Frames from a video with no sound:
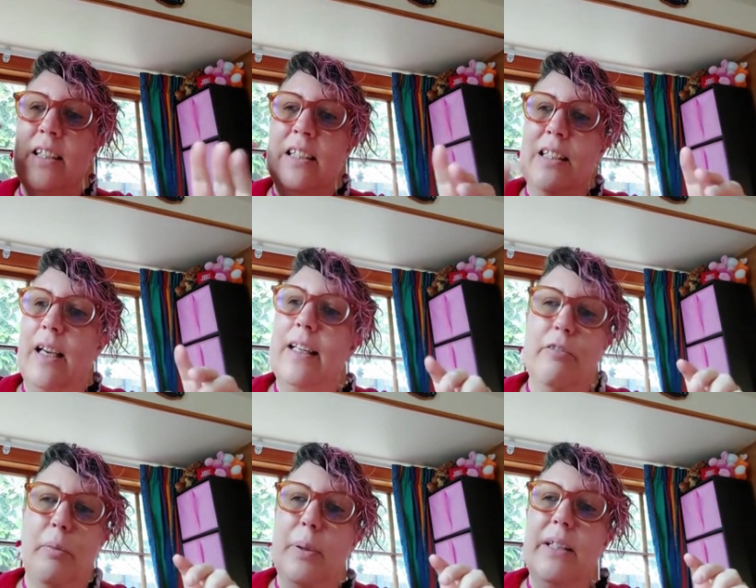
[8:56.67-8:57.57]
and
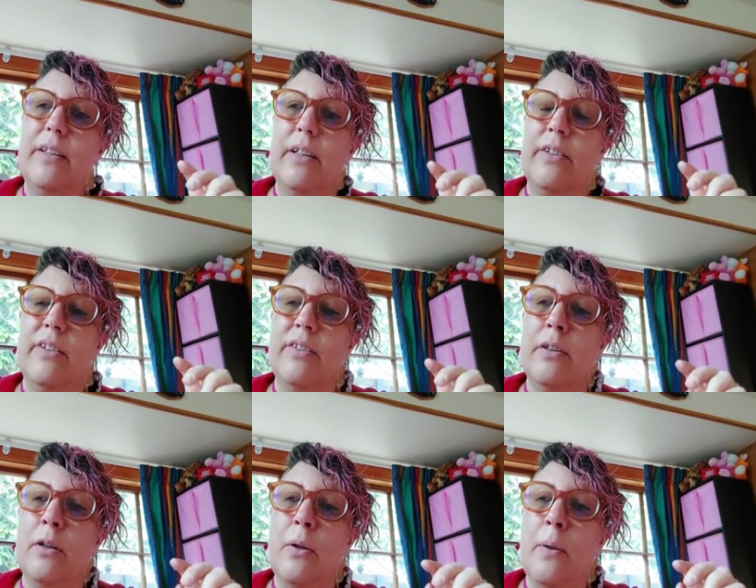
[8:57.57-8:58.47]
daily repentance.
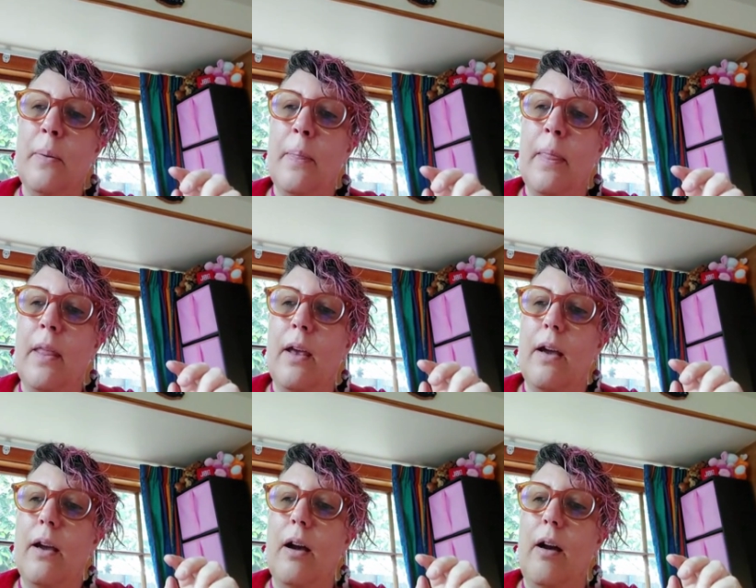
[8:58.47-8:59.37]

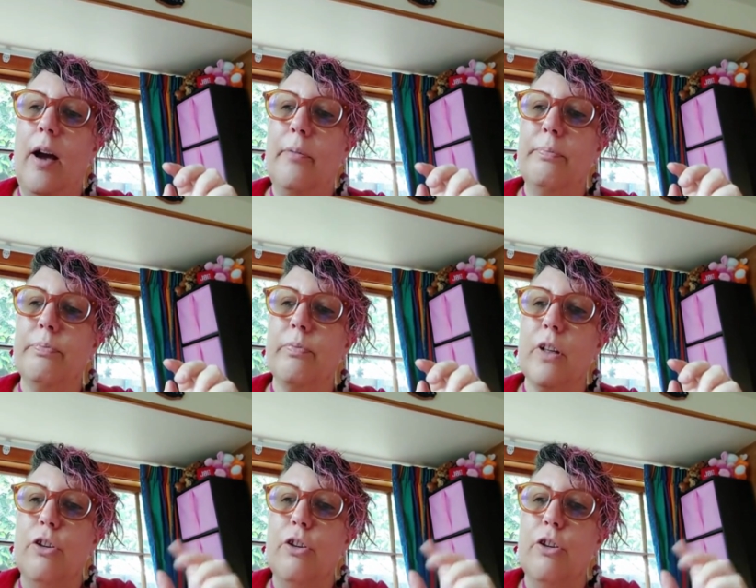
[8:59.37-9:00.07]
Um,